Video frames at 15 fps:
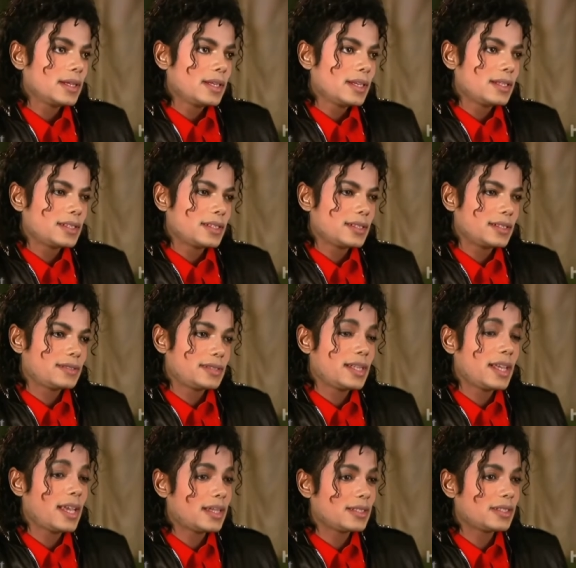it's a
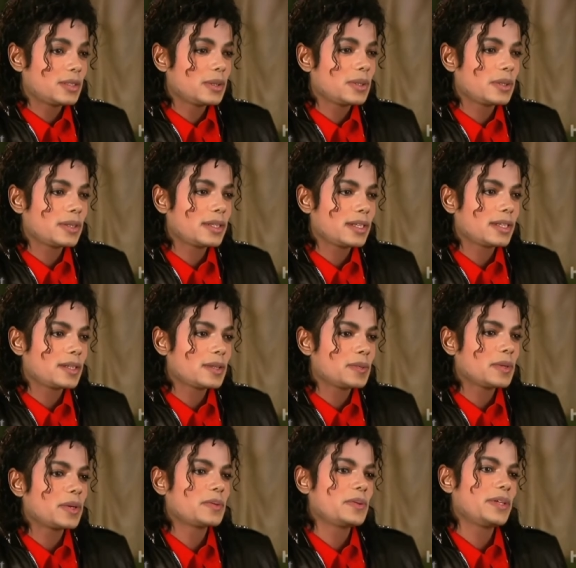sad story.
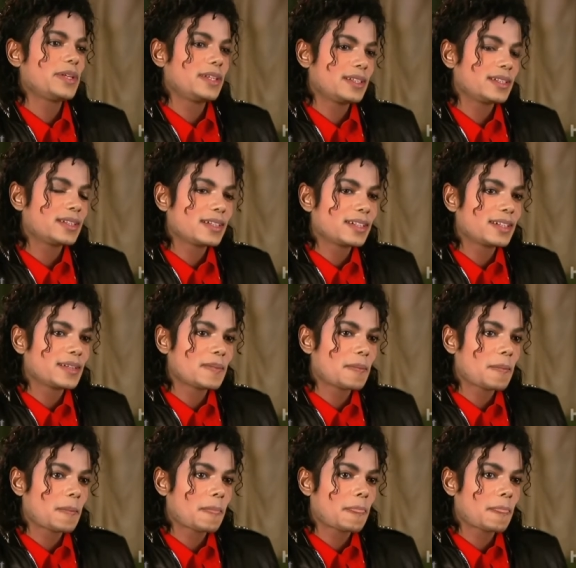But we. You, mm
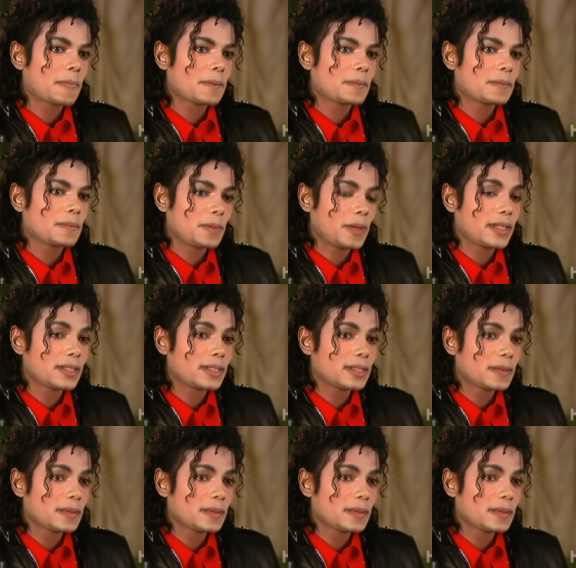-hmm. Pardon?